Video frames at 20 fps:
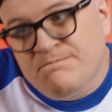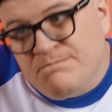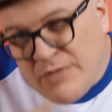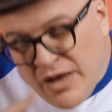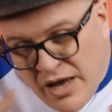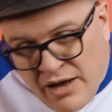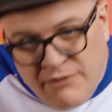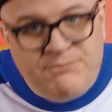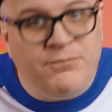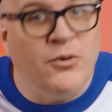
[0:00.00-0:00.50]

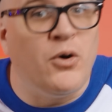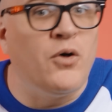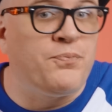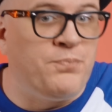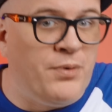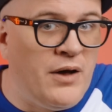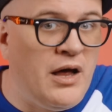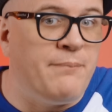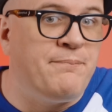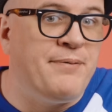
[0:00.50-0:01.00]
of
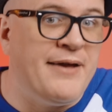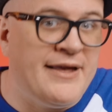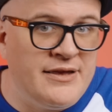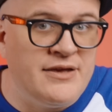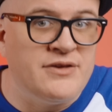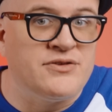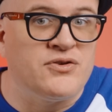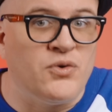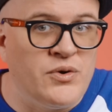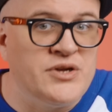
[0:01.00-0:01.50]
both Paul
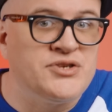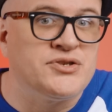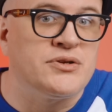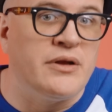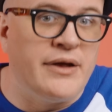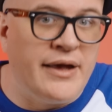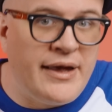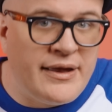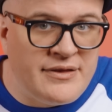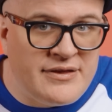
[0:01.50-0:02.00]
Pena's
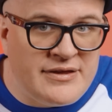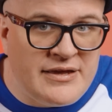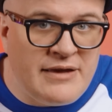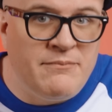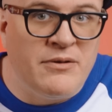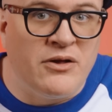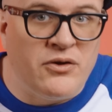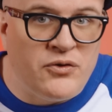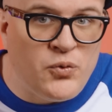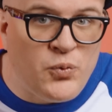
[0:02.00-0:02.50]
original and
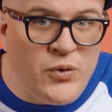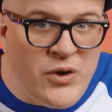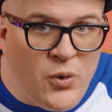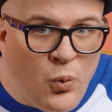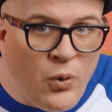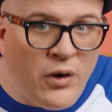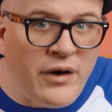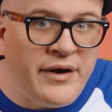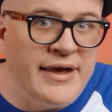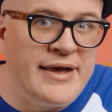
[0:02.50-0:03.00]
Steve Miller's
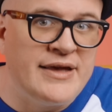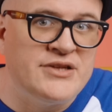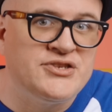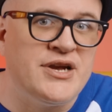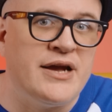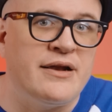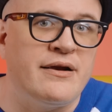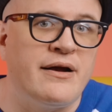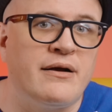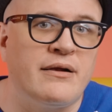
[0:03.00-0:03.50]
reworking of
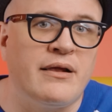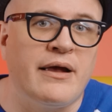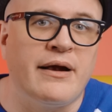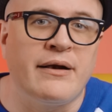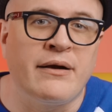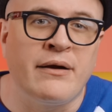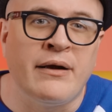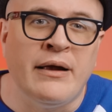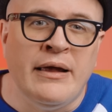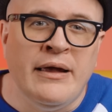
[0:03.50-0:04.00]
Jet
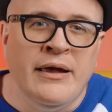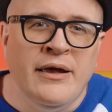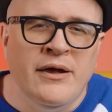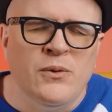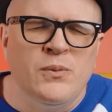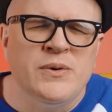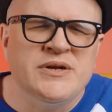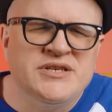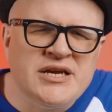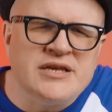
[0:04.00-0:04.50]
Airliner,
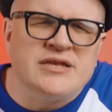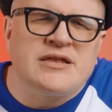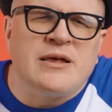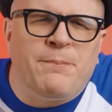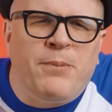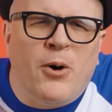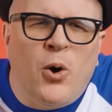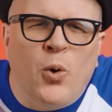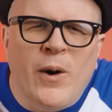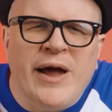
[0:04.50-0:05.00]
which is the
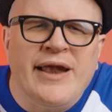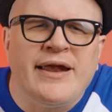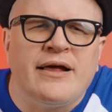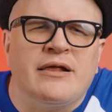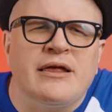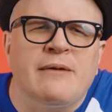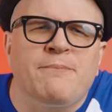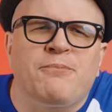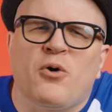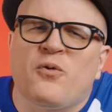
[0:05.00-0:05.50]

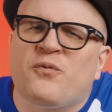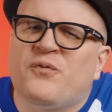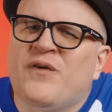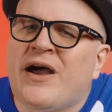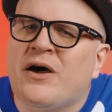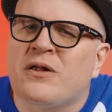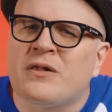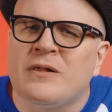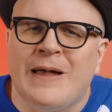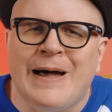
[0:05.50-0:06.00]
poetically
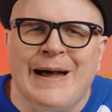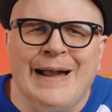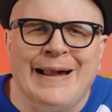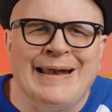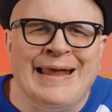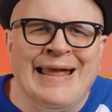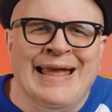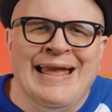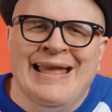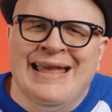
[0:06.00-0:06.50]
profound
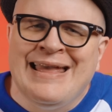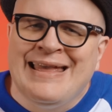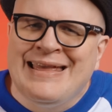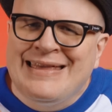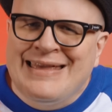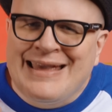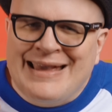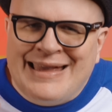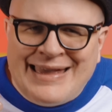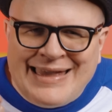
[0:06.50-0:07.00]
line,
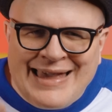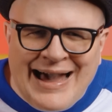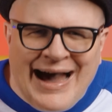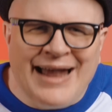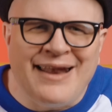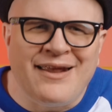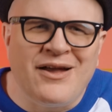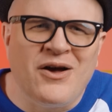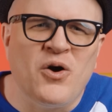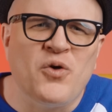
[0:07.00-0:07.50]
"You
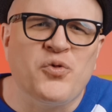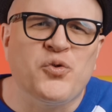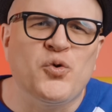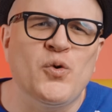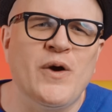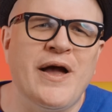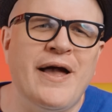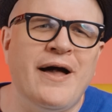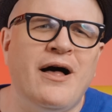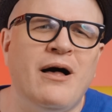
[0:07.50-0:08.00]
gotta go
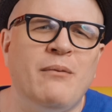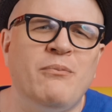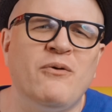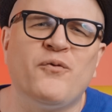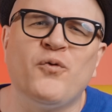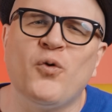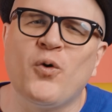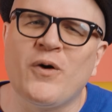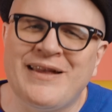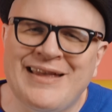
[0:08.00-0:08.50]
through hell
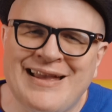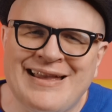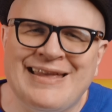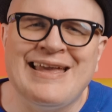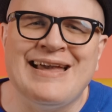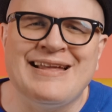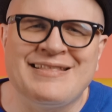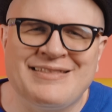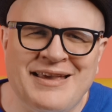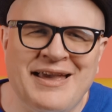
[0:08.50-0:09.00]
before you
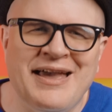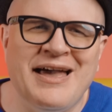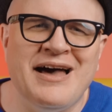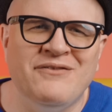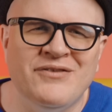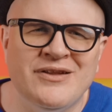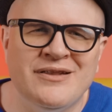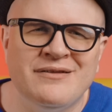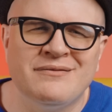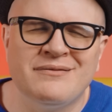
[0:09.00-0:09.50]
get to
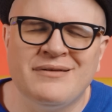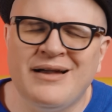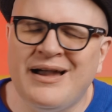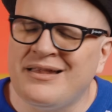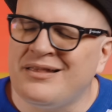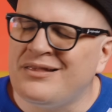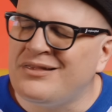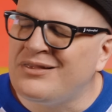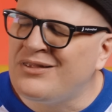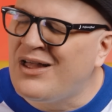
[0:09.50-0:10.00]
heaven."
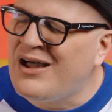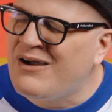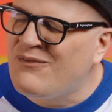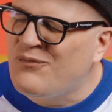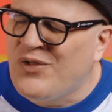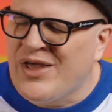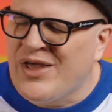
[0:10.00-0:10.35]
I love